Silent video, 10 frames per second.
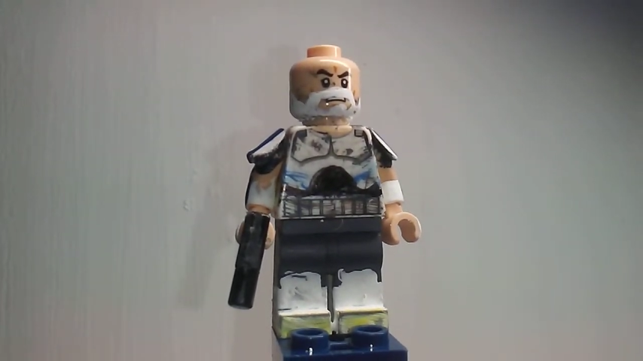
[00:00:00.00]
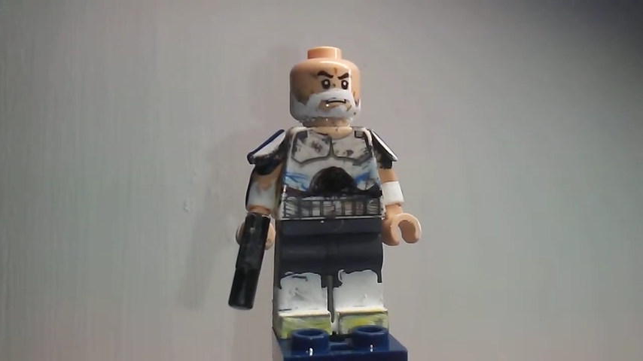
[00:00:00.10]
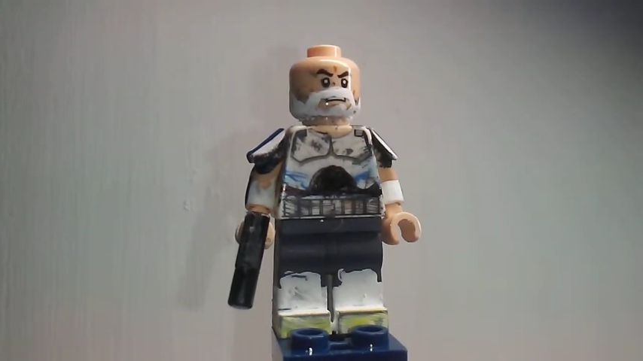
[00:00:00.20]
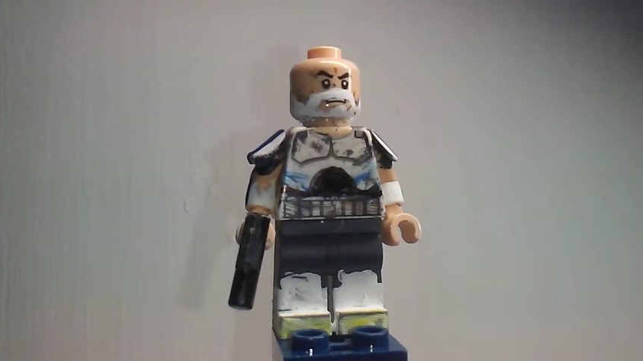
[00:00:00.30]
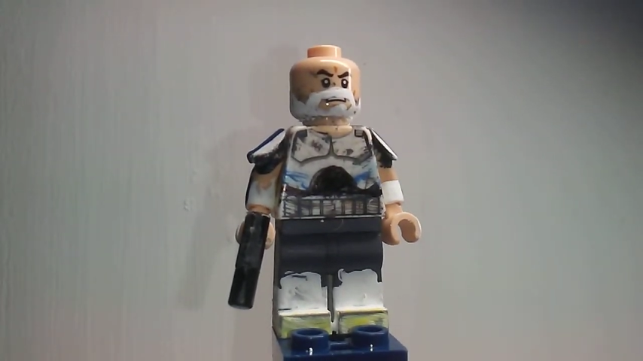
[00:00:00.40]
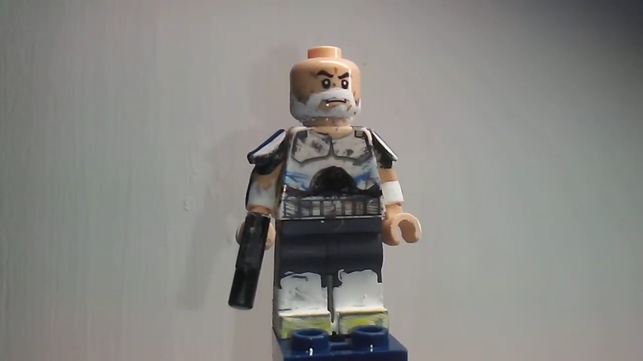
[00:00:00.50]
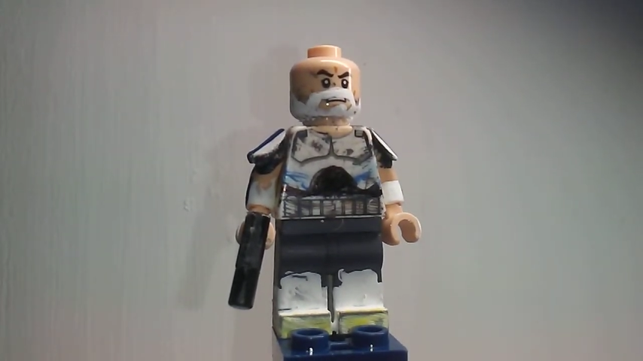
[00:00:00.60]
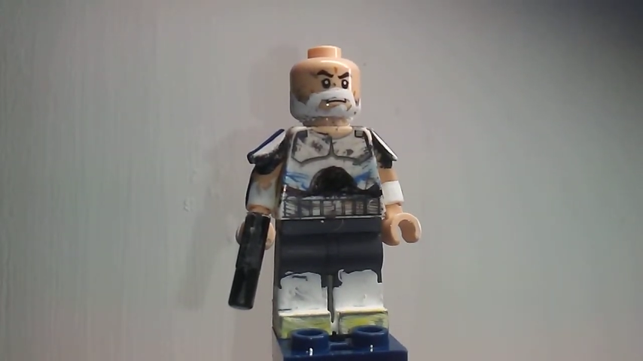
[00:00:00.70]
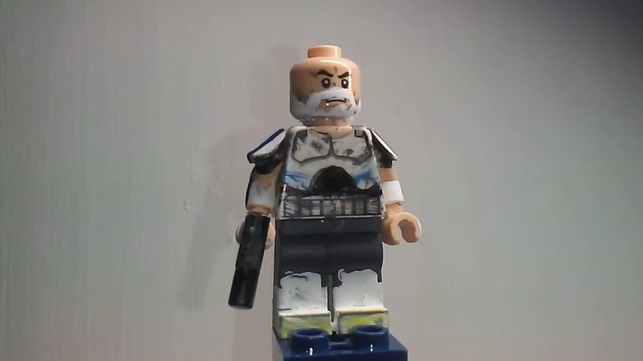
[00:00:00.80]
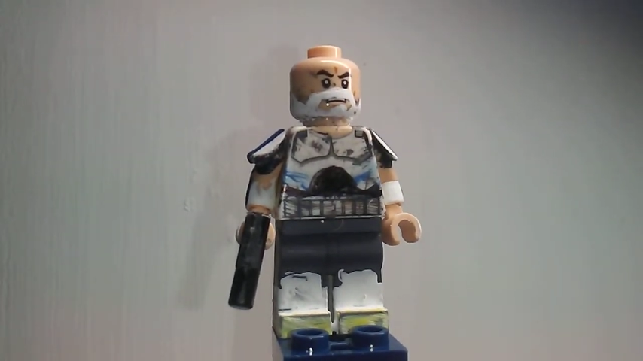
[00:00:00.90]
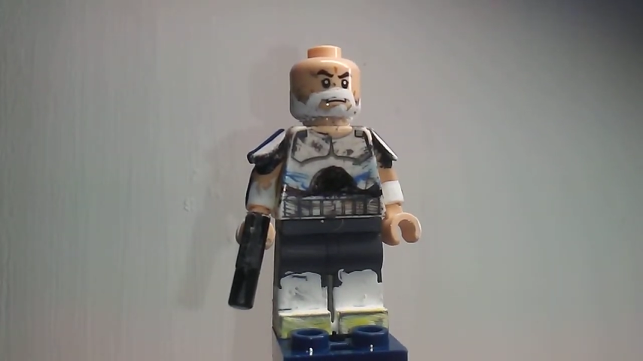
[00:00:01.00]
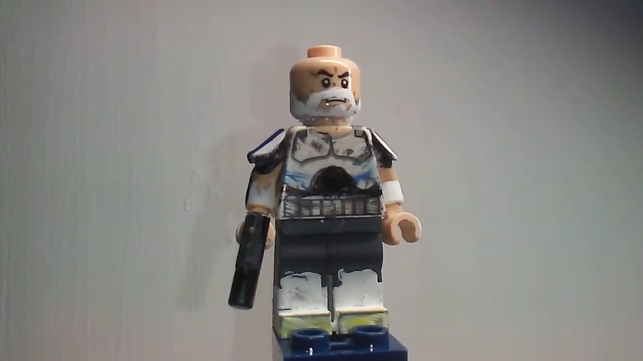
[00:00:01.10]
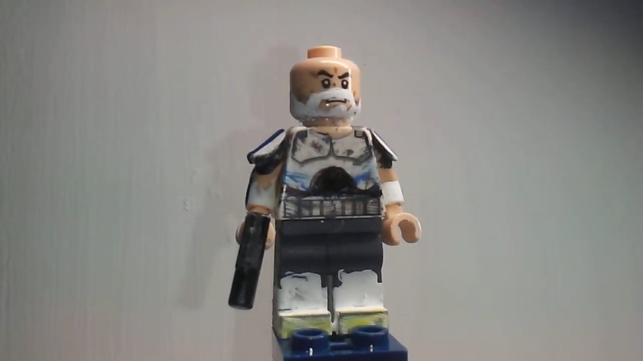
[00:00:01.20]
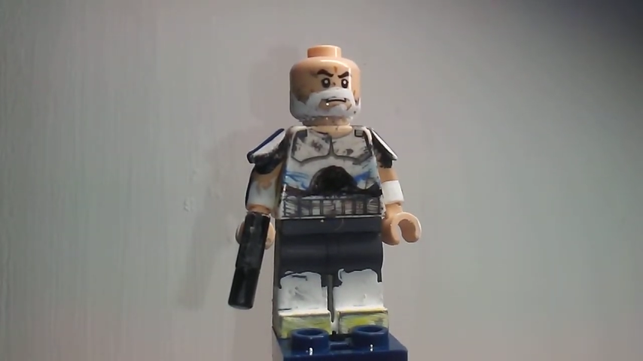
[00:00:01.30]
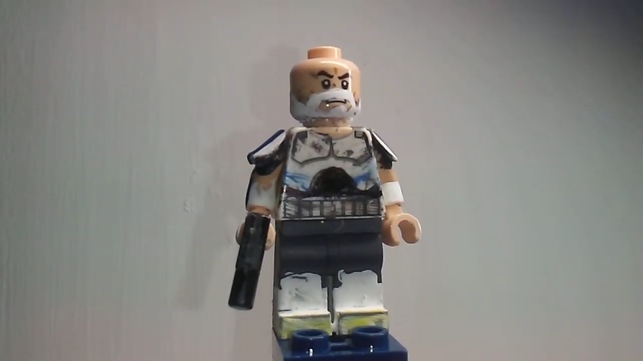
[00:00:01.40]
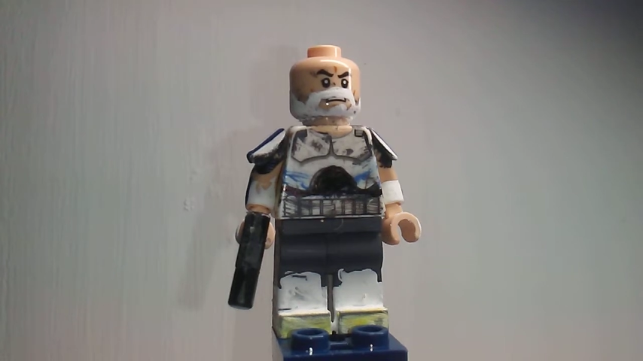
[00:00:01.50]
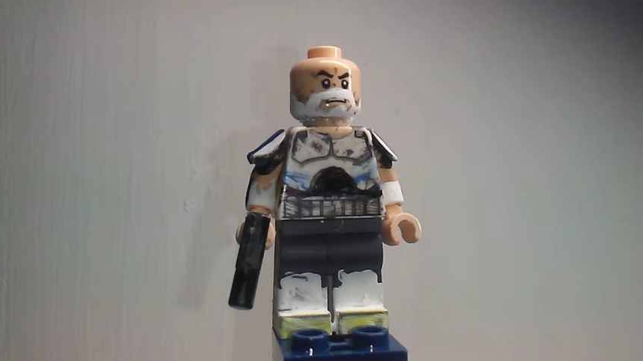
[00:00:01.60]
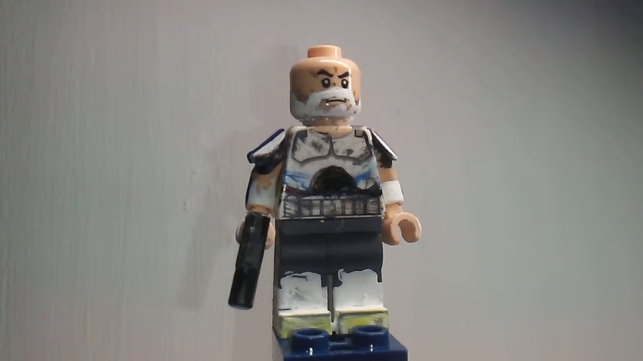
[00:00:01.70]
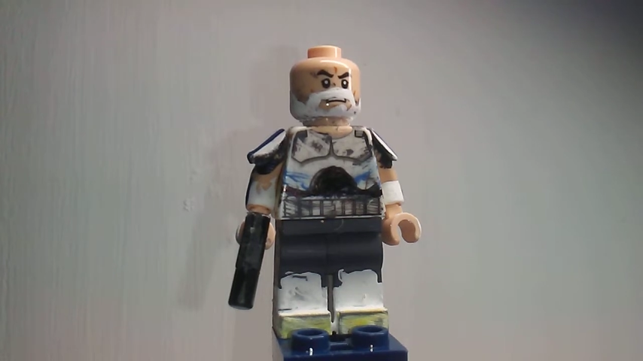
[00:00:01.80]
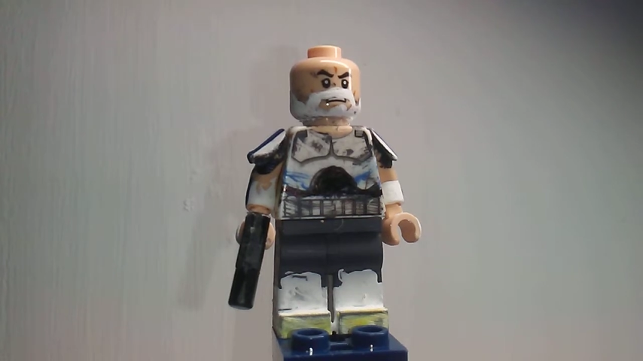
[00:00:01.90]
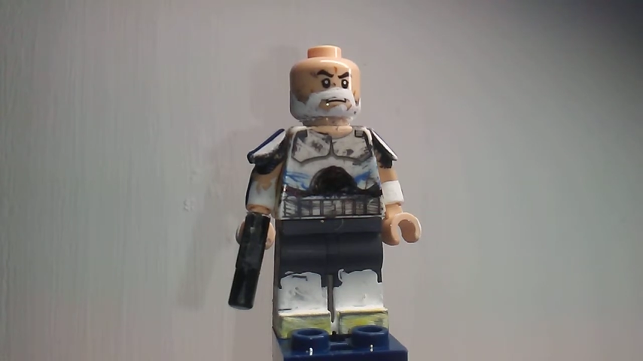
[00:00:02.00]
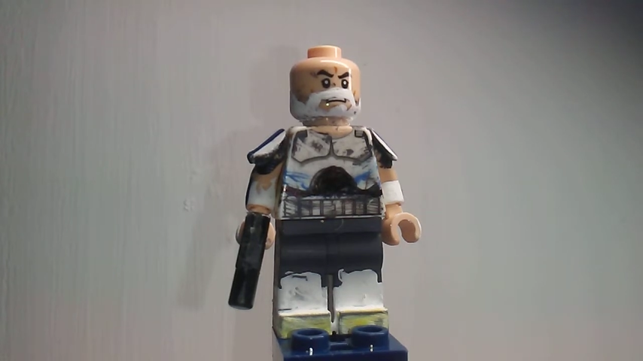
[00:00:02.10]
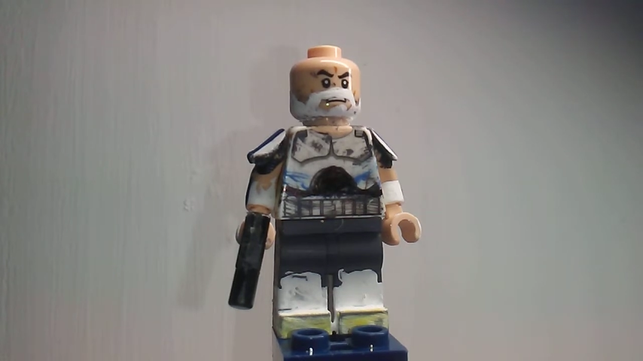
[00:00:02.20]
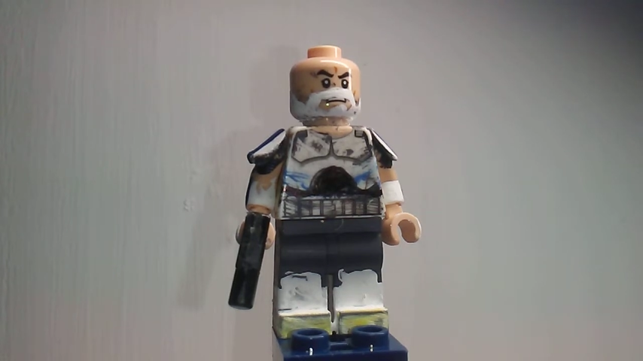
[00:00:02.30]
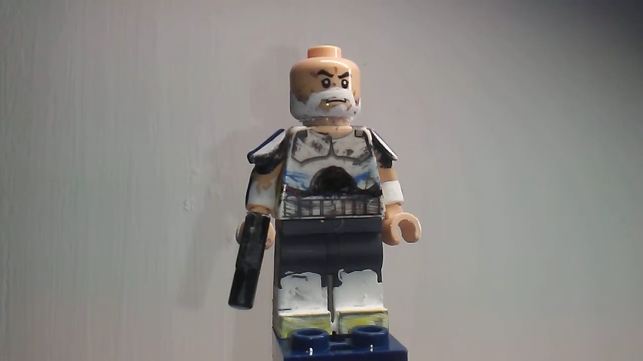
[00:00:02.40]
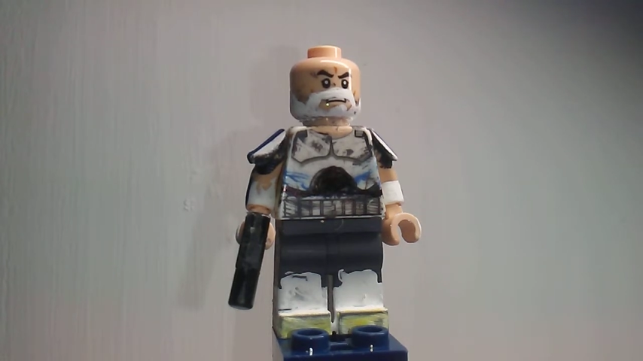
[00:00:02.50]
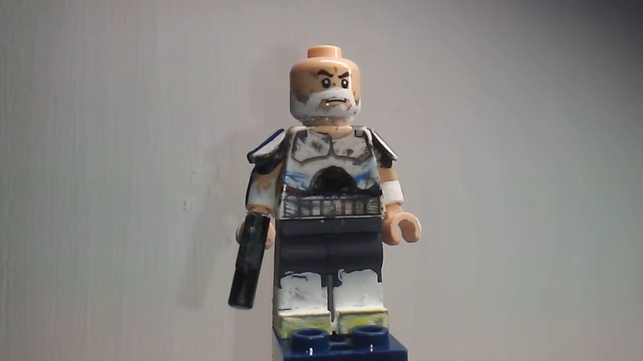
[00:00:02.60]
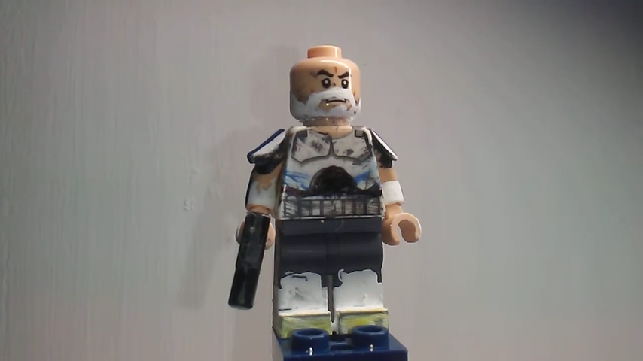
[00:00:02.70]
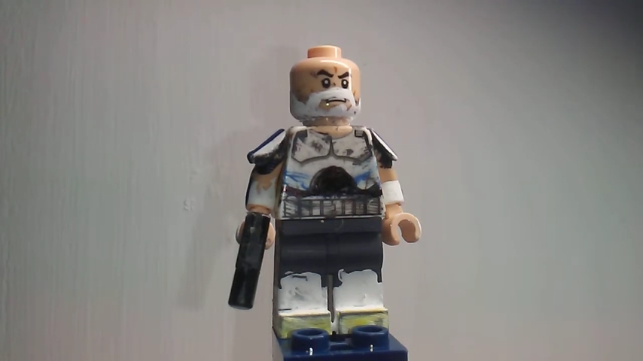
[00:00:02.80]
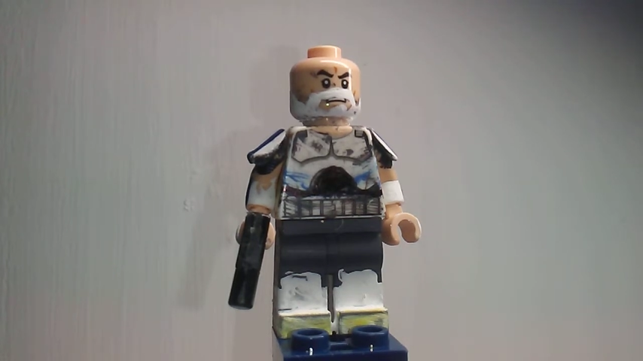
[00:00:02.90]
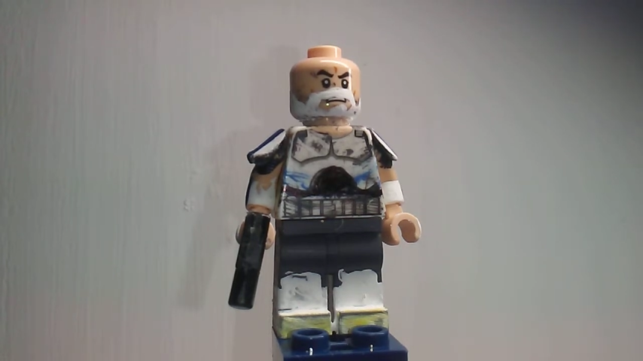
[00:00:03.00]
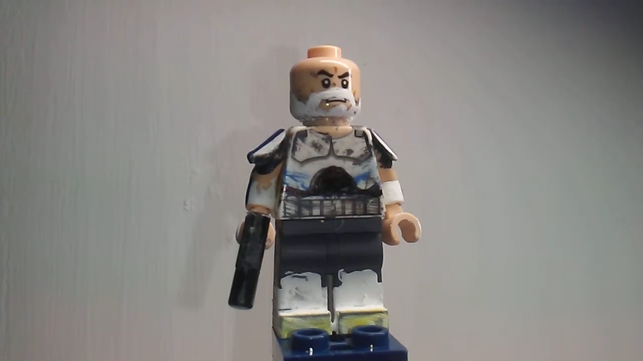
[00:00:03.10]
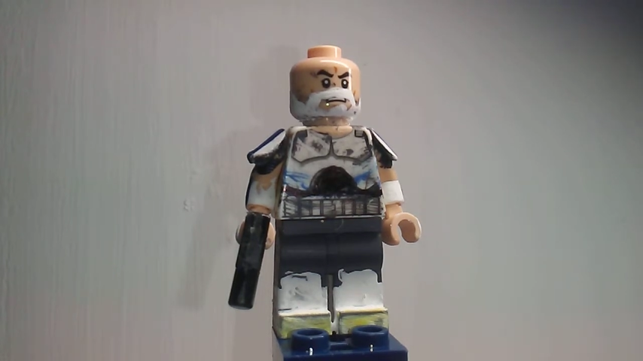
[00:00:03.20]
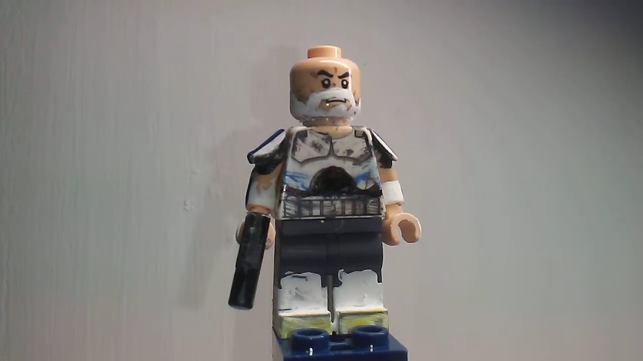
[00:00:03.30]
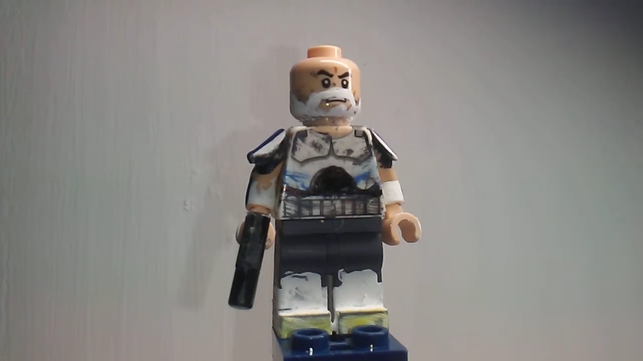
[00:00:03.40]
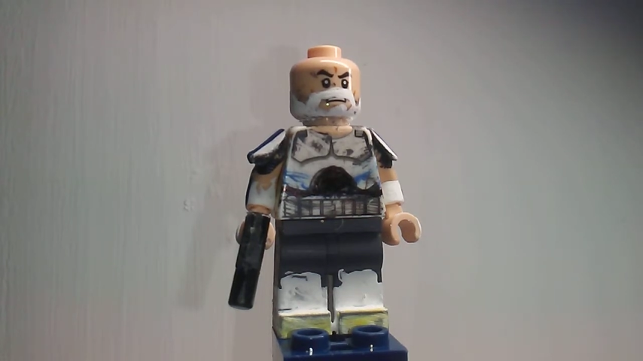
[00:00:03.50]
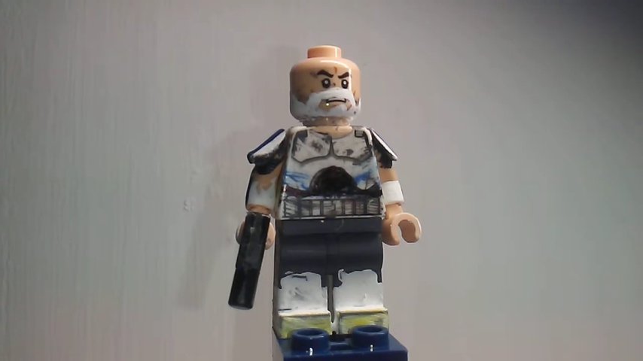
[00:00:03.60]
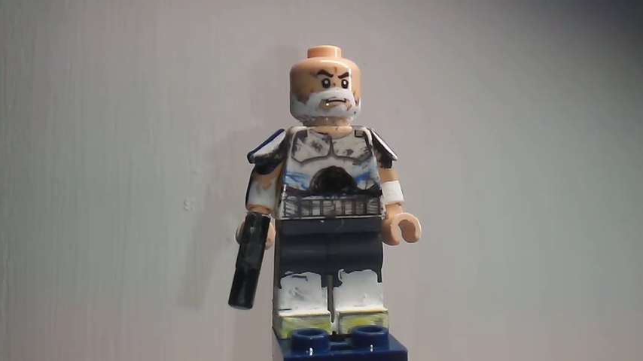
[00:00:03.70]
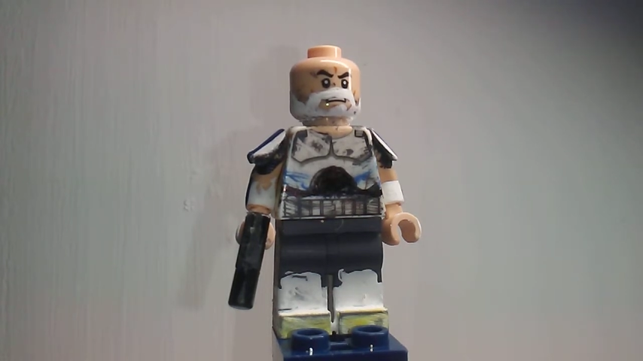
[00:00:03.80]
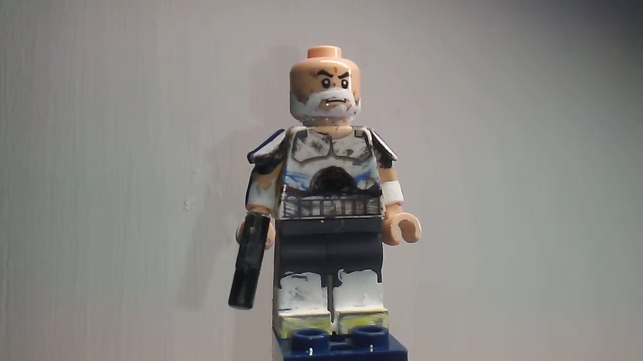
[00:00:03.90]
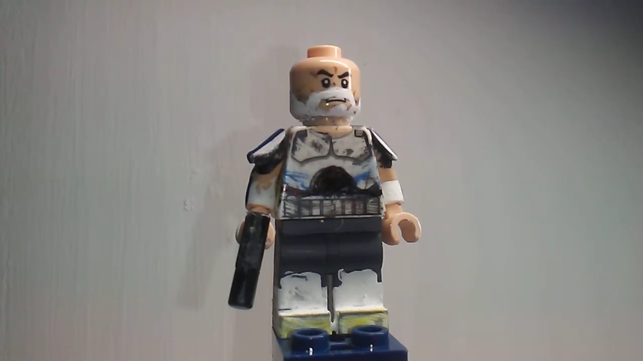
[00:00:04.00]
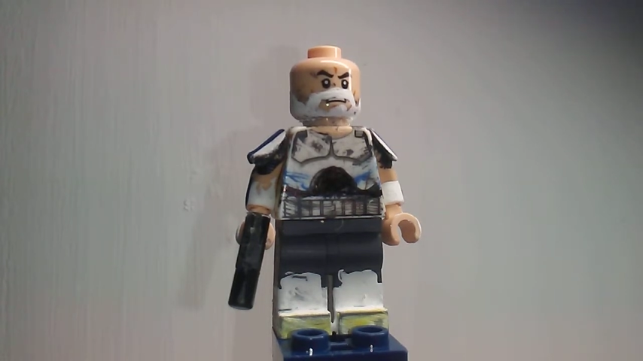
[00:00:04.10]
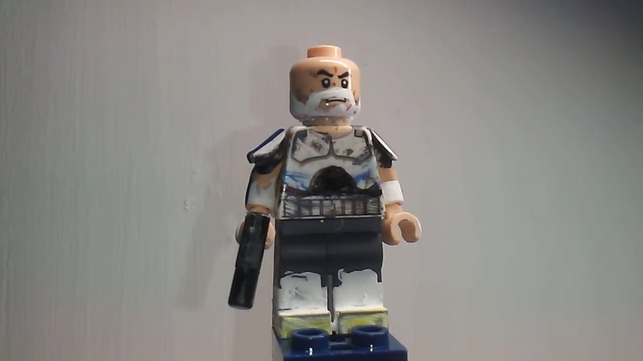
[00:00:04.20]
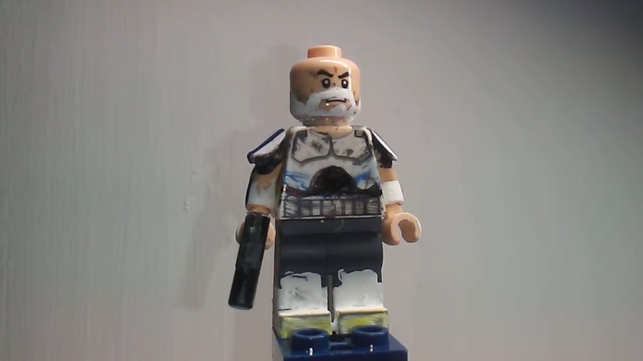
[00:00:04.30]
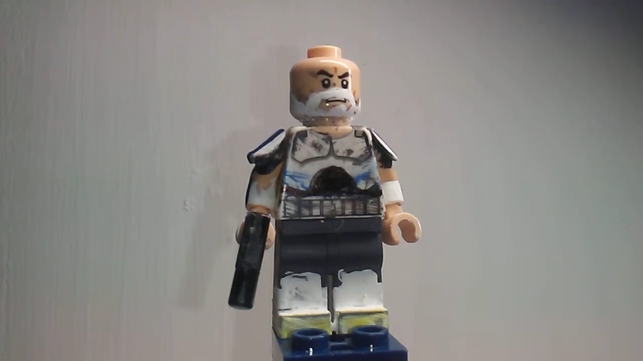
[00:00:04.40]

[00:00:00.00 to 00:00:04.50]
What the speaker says: No face is visible, so there are no lips to read.